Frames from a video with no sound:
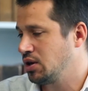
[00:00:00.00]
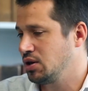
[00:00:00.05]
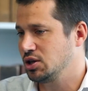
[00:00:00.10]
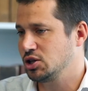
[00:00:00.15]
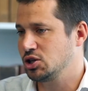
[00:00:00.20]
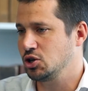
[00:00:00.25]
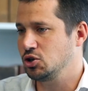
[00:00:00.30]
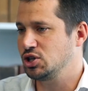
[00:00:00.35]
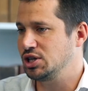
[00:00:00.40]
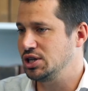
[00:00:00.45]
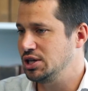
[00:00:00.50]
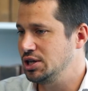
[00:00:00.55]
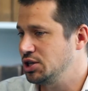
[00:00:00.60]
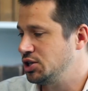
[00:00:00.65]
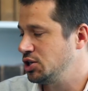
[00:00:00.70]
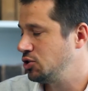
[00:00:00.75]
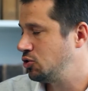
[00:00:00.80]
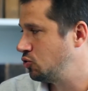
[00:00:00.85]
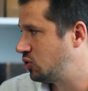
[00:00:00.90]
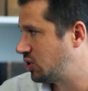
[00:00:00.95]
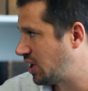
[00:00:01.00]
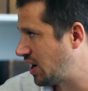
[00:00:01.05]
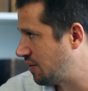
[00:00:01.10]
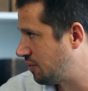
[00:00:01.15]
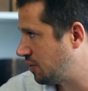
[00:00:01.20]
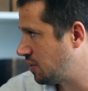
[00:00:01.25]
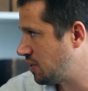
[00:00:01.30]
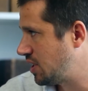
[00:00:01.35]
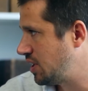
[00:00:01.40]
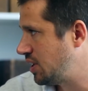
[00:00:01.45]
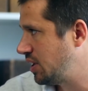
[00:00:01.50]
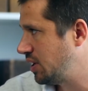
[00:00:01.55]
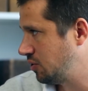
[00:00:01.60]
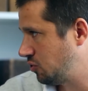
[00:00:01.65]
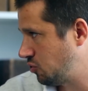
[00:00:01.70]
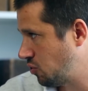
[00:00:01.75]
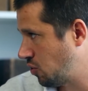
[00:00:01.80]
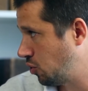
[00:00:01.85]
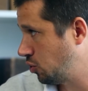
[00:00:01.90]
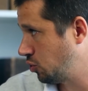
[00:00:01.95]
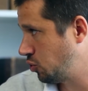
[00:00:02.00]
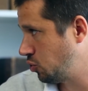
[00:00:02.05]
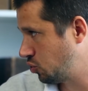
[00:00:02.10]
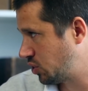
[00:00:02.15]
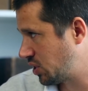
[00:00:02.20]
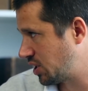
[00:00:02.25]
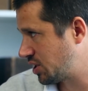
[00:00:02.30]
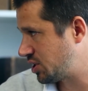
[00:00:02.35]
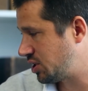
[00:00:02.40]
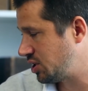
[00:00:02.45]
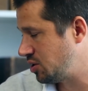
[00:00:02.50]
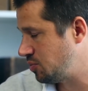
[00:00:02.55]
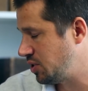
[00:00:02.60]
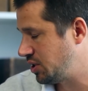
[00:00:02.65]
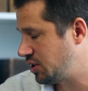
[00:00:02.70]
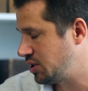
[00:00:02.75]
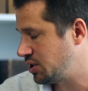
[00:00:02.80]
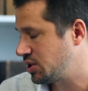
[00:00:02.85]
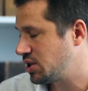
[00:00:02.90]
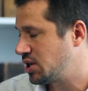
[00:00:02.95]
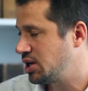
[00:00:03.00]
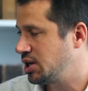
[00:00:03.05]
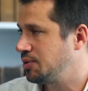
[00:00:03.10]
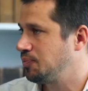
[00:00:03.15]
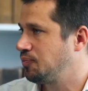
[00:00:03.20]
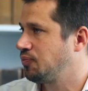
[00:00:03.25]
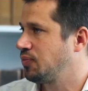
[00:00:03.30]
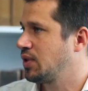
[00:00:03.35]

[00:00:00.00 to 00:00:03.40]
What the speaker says: so it's easy to travel there and to hold your trustee meetings there.